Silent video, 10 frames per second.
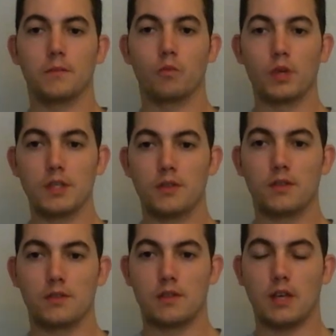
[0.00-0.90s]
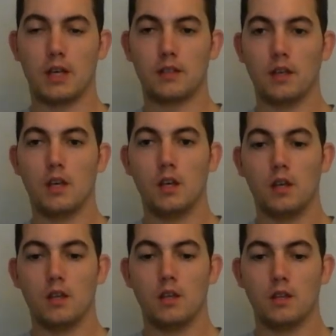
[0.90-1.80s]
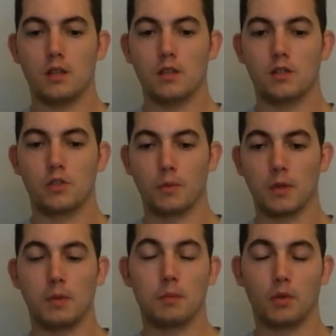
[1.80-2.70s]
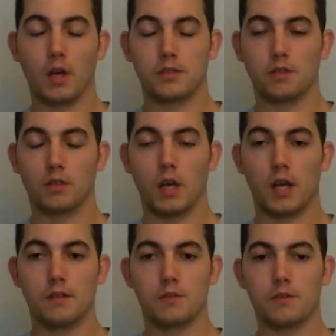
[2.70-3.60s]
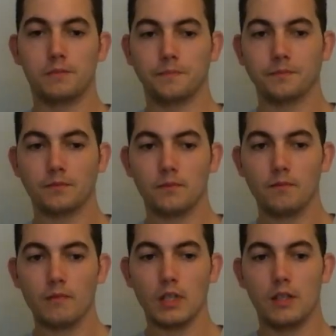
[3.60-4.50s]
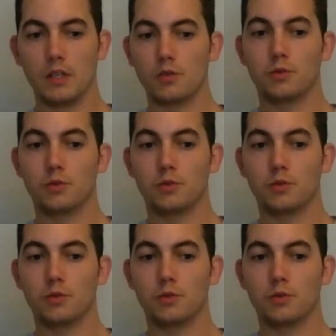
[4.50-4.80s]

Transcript: reasons that so many people lost their lives. This